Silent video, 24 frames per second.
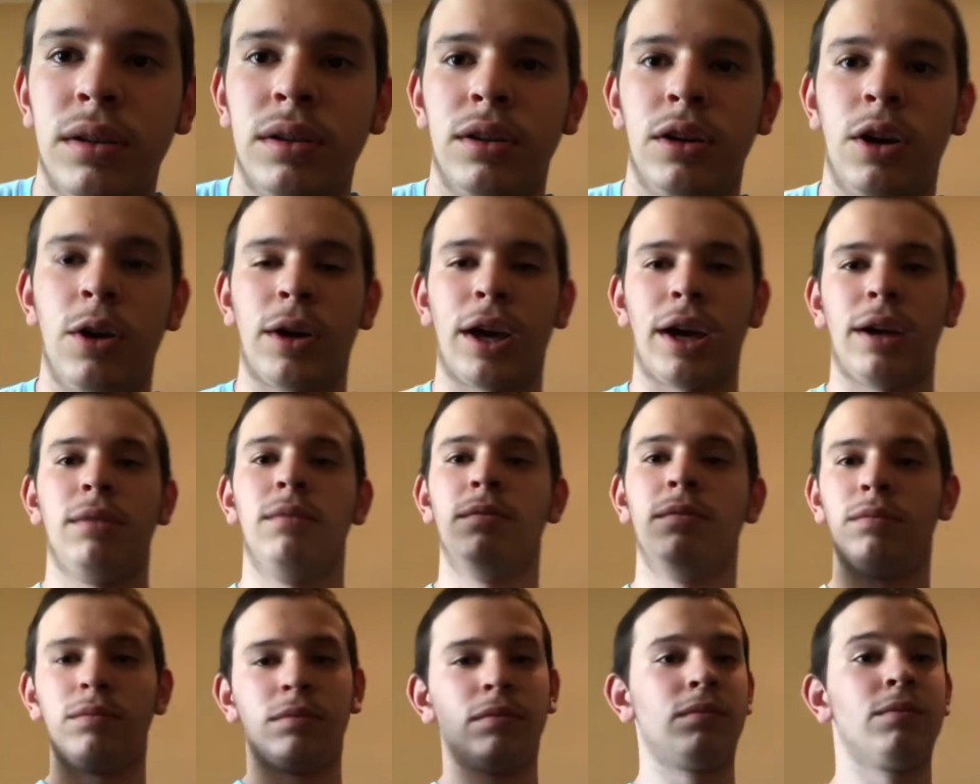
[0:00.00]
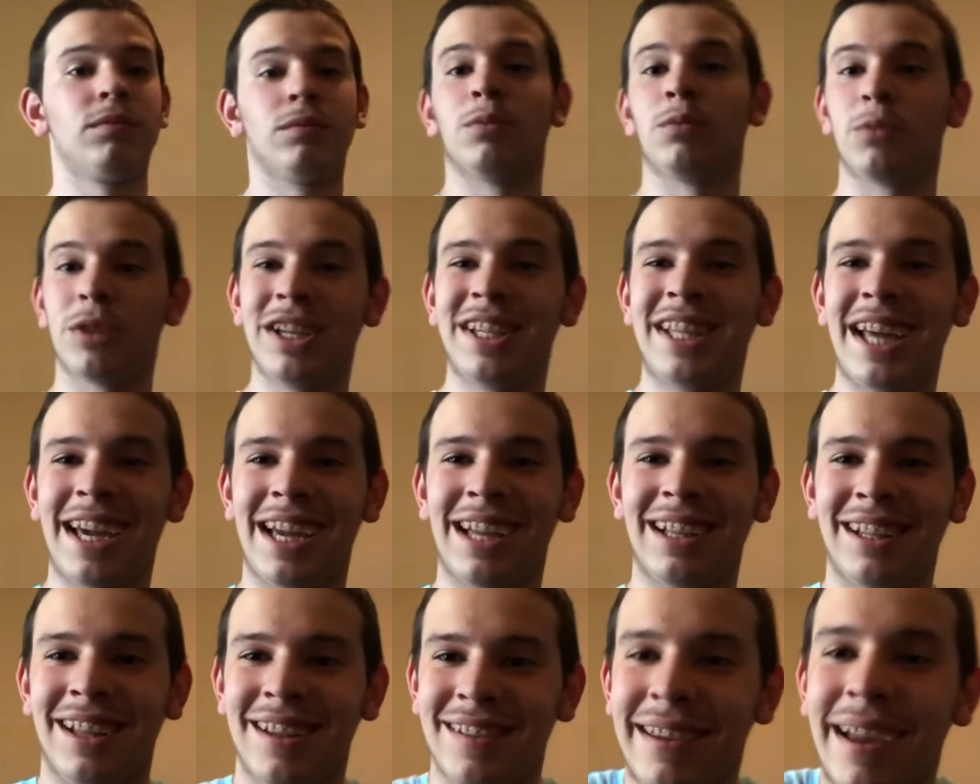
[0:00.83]
Okay, retaking
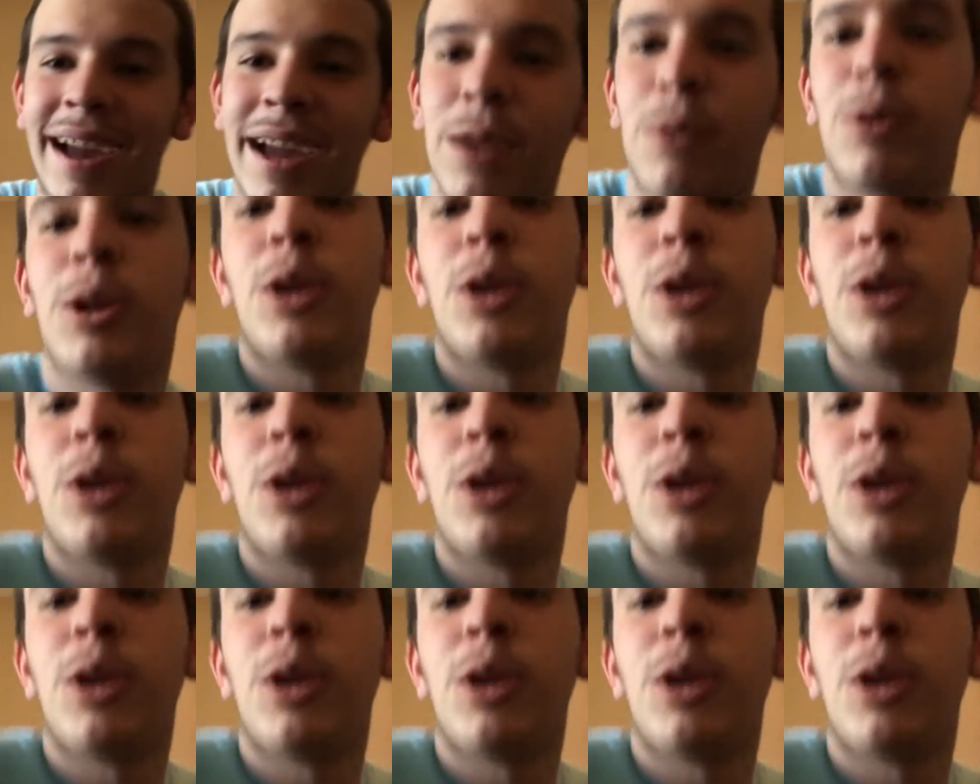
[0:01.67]
this. Anyway, you